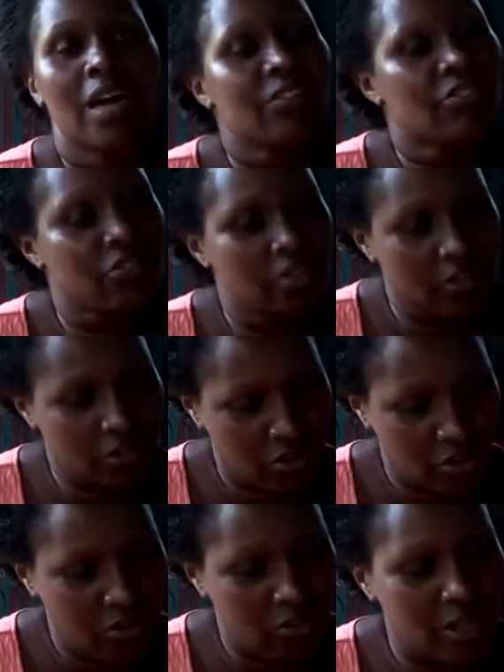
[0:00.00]
Yeah, she
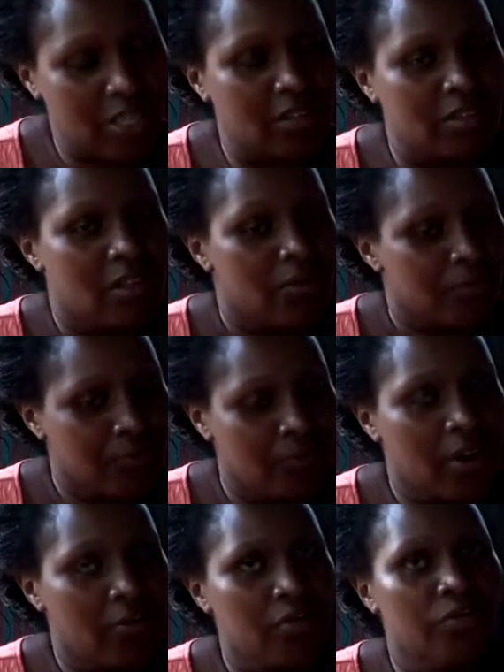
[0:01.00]
used to eat
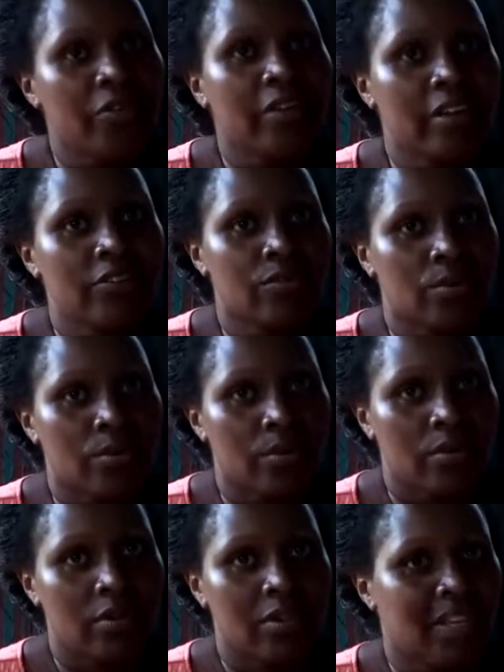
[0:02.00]
very very little.
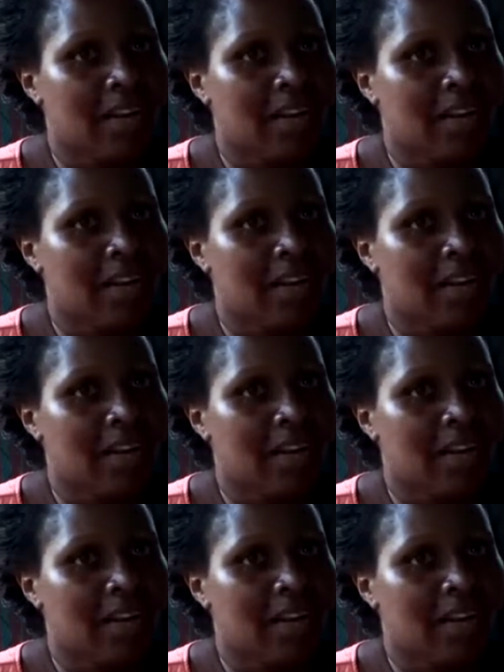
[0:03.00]
It